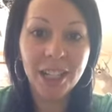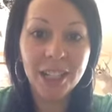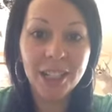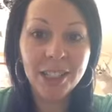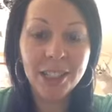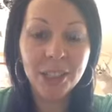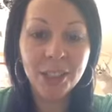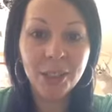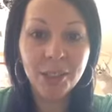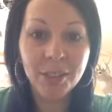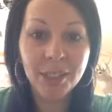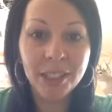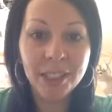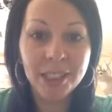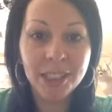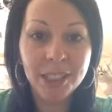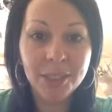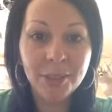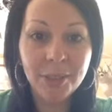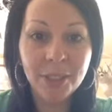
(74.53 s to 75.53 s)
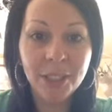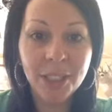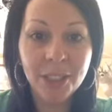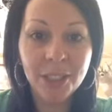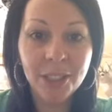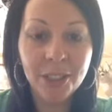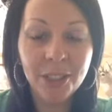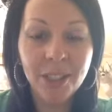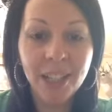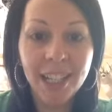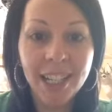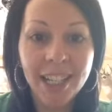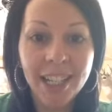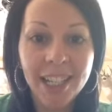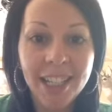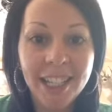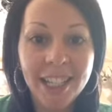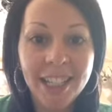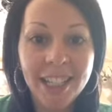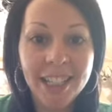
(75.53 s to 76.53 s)
So, if this is for you
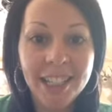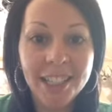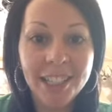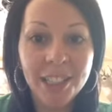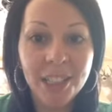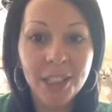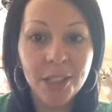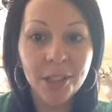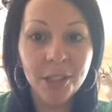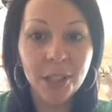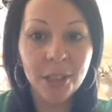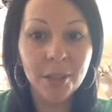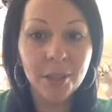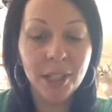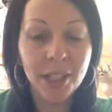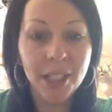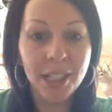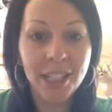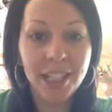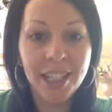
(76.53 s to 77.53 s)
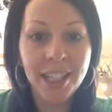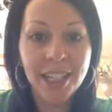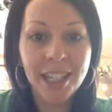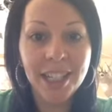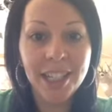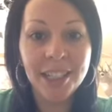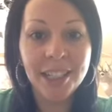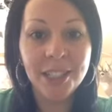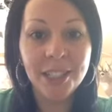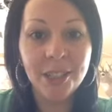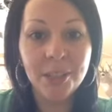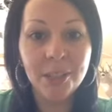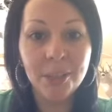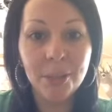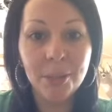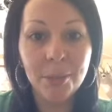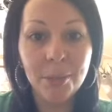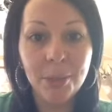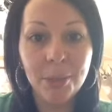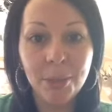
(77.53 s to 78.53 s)
and you are ready
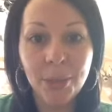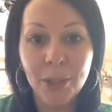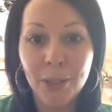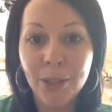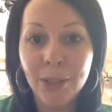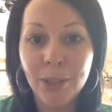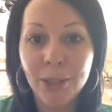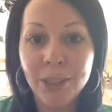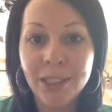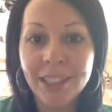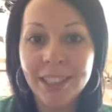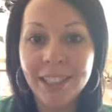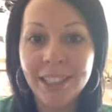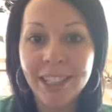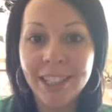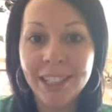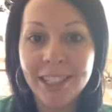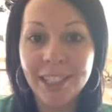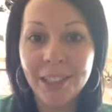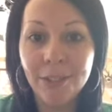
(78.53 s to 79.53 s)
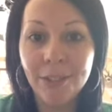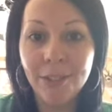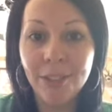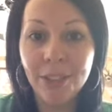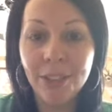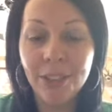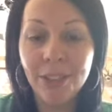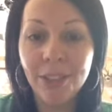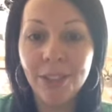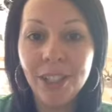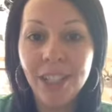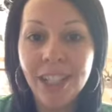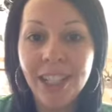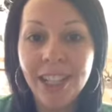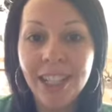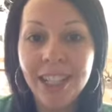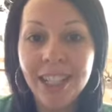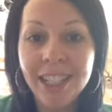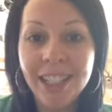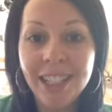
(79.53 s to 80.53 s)
to be one of those selected few
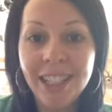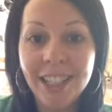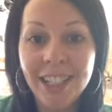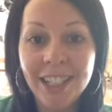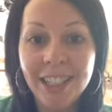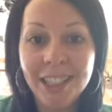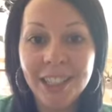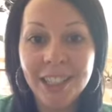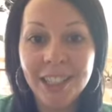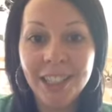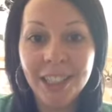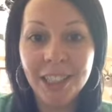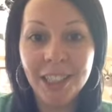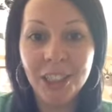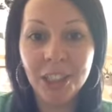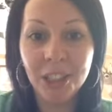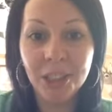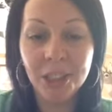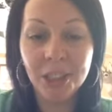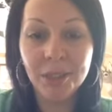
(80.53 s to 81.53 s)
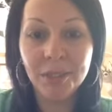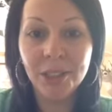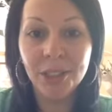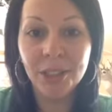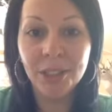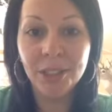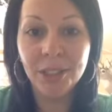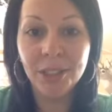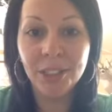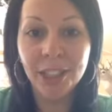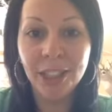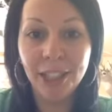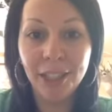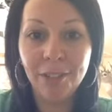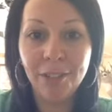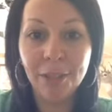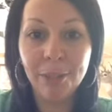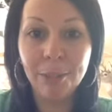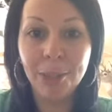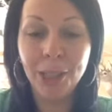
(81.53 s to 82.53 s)
uh, to take charge of your own
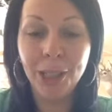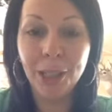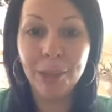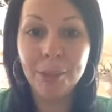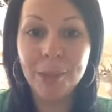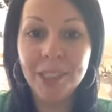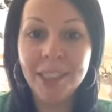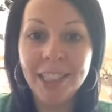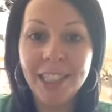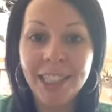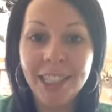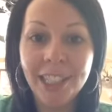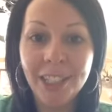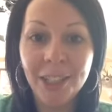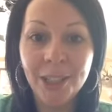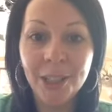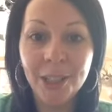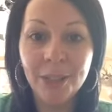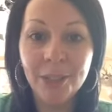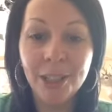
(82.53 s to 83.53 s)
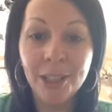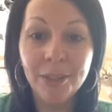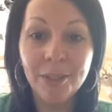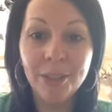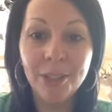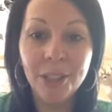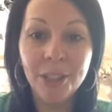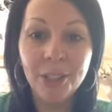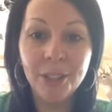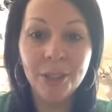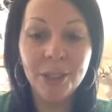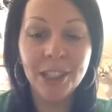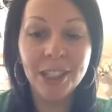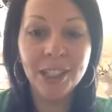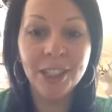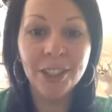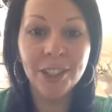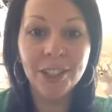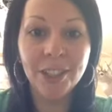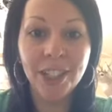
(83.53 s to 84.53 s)
life and become CEO of you
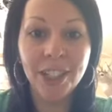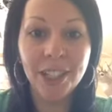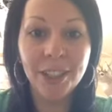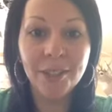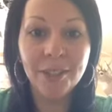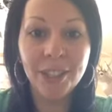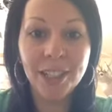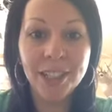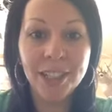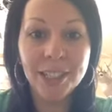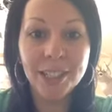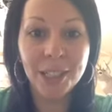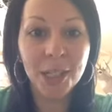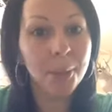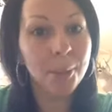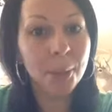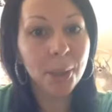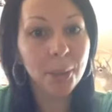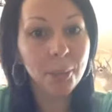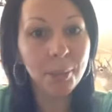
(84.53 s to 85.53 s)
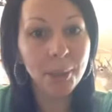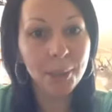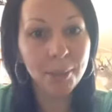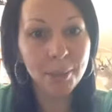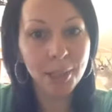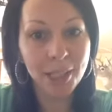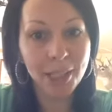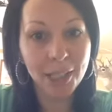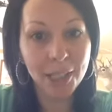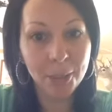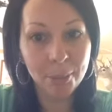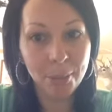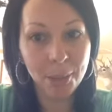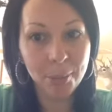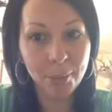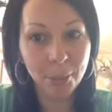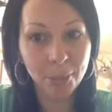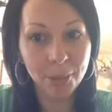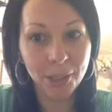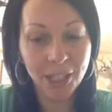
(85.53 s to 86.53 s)
and your life and stop helping make other
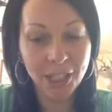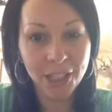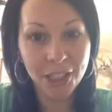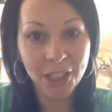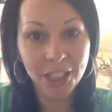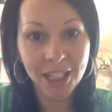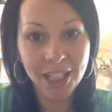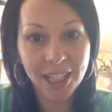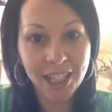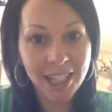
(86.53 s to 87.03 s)
people rich,